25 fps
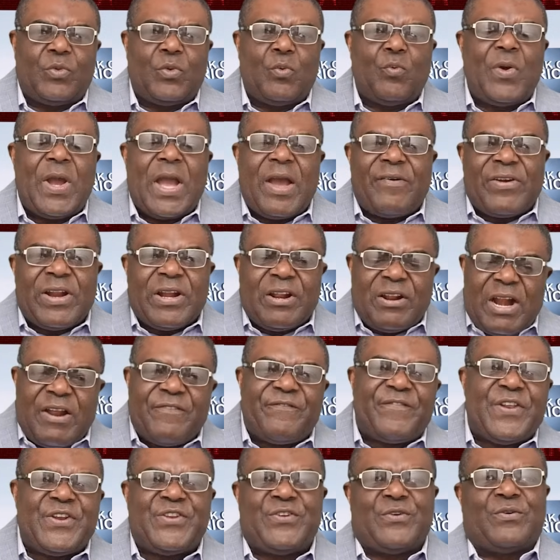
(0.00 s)
We have
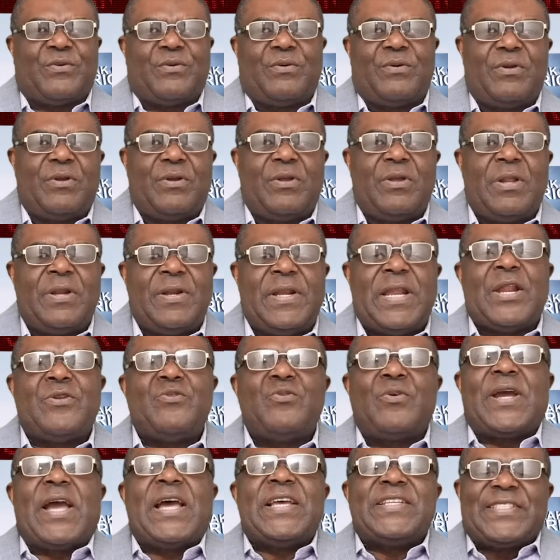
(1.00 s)
another video that
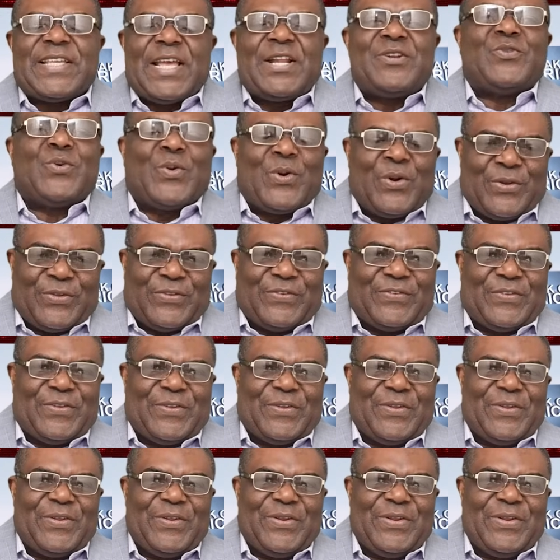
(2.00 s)
you guys sent to us.